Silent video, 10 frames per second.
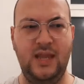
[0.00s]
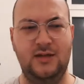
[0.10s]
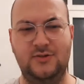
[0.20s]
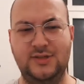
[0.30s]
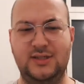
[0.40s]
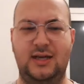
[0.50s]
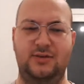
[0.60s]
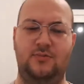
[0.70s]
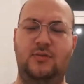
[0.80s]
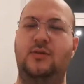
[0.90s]
because
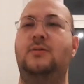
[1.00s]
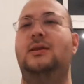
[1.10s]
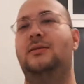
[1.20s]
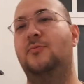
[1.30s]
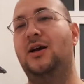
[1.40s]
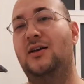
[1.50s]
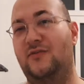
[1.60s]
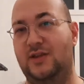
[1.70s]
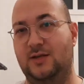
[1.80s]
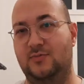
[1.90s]
the, the way I
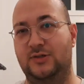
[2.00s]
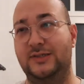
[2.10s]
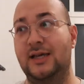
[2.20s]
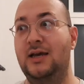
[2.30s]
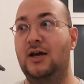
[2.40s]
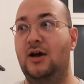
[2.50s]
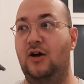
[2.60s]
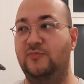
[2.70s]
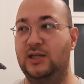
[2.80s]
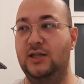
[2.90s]
figured it was,
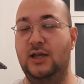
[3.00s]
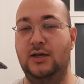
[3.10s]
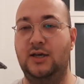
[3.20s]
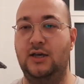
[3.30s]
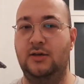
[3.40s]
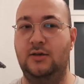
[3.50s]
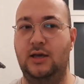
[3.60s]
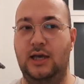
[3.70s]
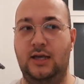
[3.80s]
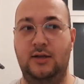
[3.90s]
I've been lurking
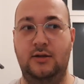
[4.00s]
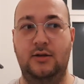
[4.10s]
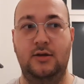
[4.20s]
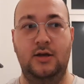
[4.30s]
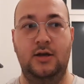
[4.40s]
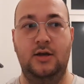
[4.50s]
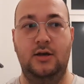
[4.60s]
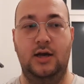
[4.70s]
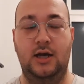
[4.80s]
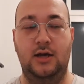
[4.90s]
in
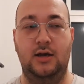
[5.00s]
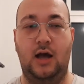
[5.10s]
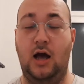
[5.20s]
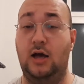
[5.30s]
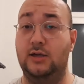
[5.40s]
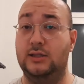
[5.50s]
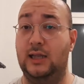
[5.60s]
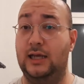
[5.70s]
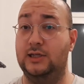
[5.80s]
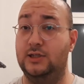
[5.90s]
uh, r
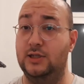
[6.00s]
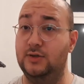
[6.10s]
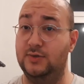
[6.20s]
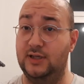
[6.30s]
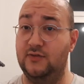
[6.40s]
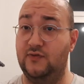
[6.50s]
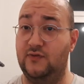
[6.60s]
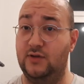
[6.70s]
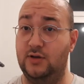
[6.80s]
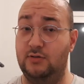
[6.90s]
slash lose it
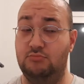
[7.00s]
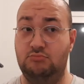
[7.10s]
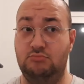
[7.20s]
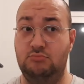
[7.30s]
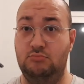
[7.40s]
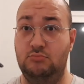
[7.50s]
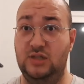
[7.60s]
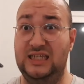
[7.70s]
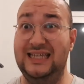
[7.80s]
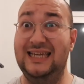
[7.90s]
for
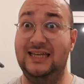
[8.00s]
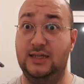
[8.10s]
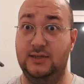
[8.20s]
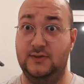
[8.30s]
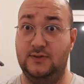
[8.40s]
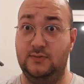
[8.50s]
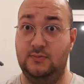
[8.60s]
years